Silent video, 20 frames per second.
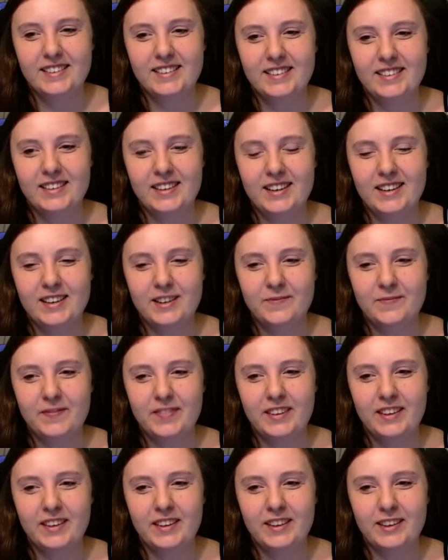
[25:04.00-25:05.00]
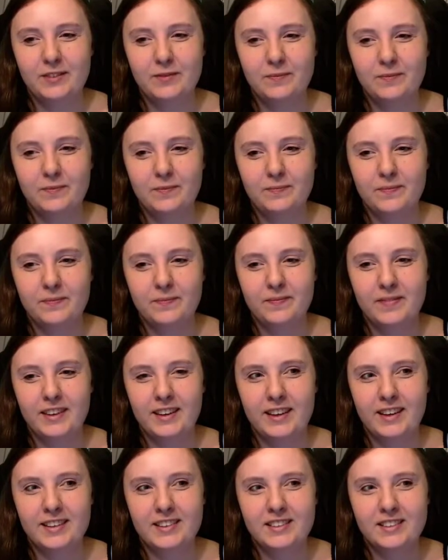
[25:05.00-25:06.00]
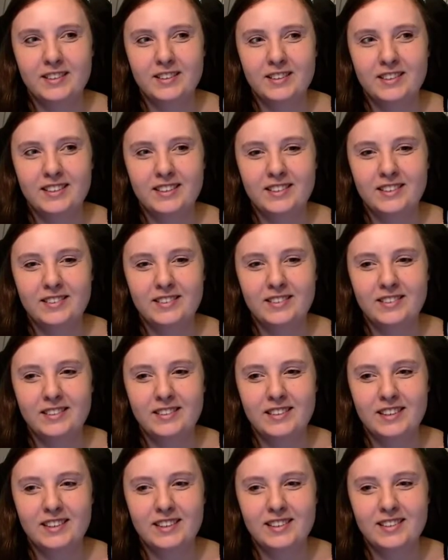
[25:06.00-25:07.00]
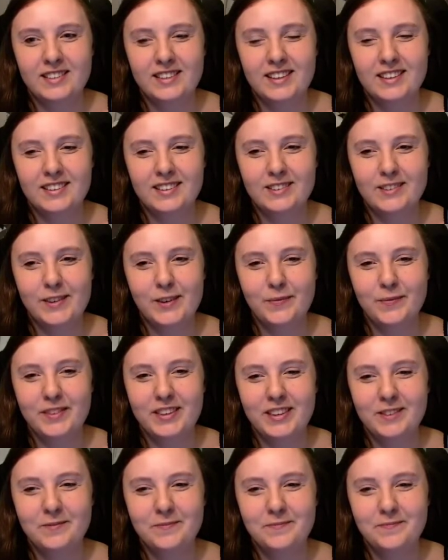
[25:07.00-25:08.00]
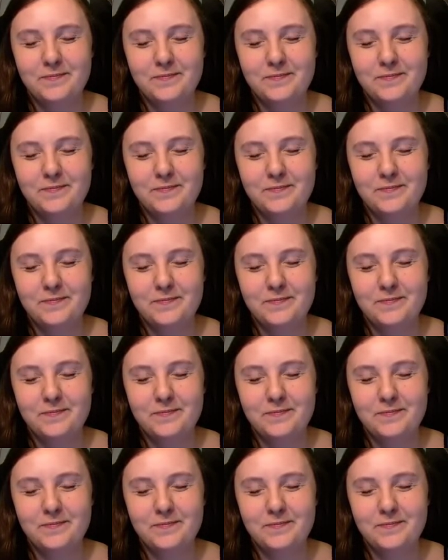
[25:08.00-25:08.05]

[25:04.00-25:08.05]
So yeah, I guess Dirk is going to try to sell to him then.